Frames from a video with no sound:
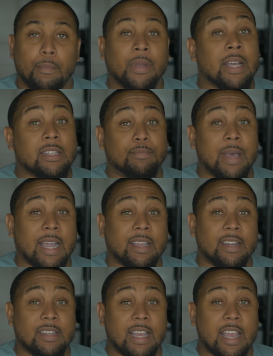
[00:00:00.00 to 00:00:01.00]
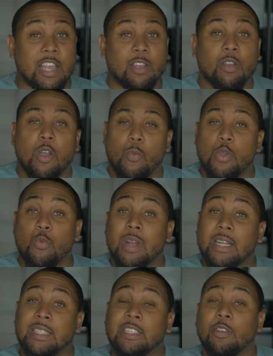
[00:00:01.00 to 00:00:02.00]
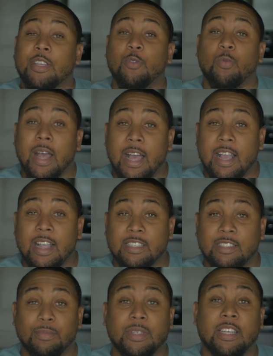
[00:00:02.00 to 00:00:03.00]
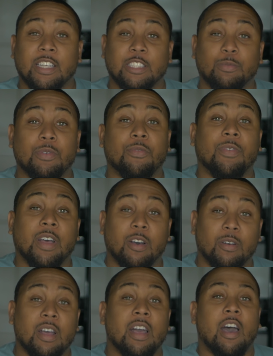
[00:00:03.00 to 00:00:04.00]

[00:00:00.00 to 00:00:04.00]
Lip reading: Because back in the day, we wanted silky rags because we felt